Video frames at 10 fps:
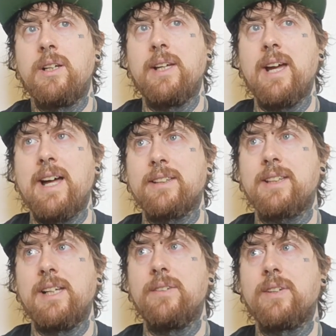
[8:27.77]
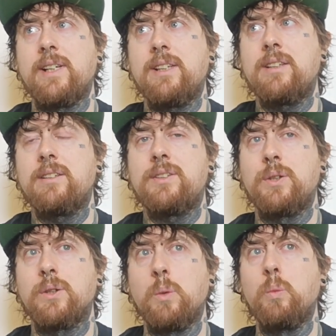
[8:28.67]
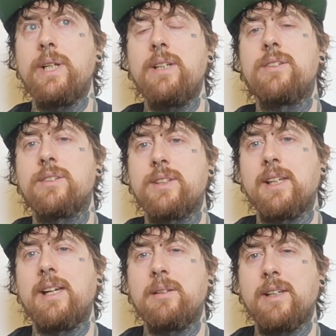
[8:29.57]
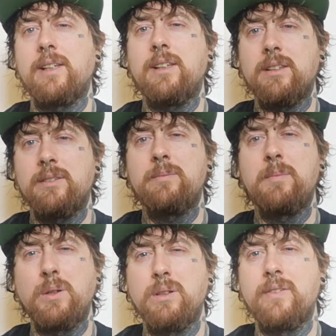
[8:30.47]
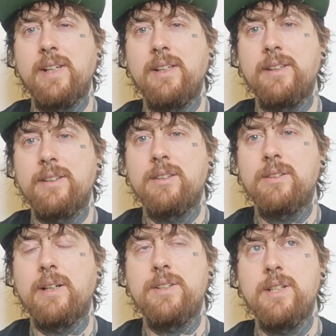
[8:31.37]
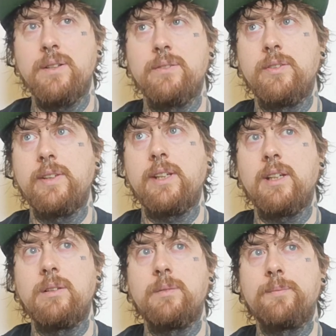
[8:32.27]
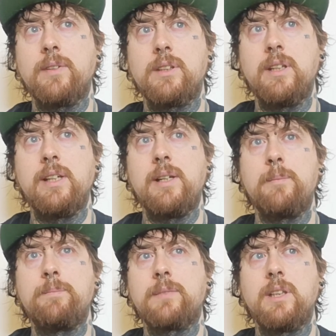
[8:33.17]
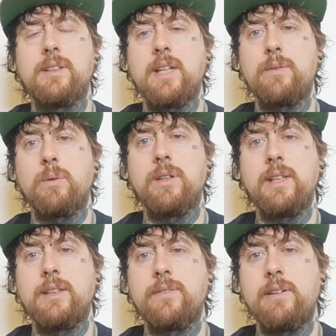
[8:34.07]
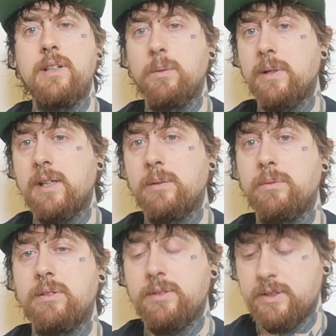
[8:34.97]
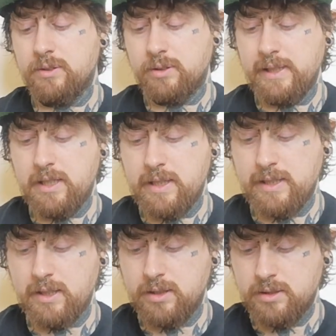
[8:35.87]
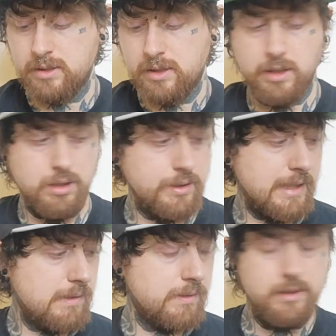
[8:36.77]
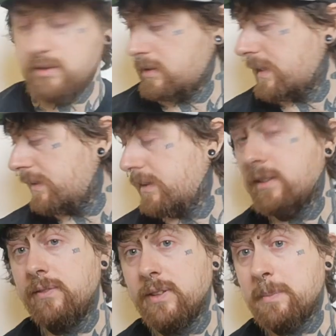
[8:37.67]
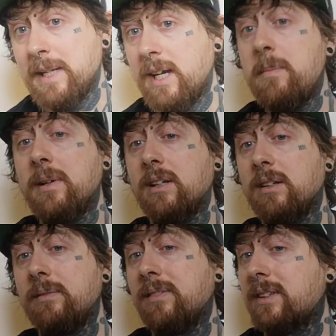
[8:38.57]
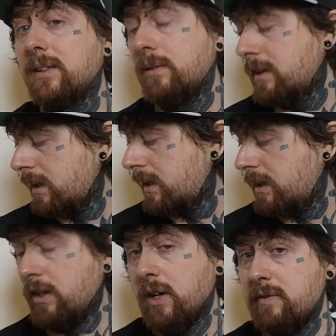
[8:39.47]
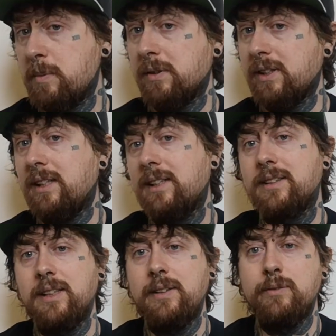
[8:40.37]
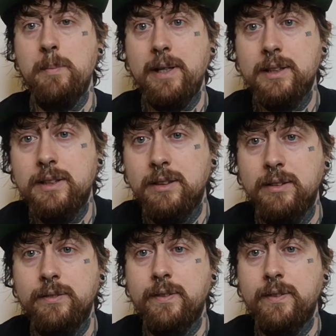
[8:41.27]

it has kind of like took a week just to get like motivated to actually do the video. As everyone is very aware, we're stuck in a lockdown and with the pandemic on, so not everybody is in the best of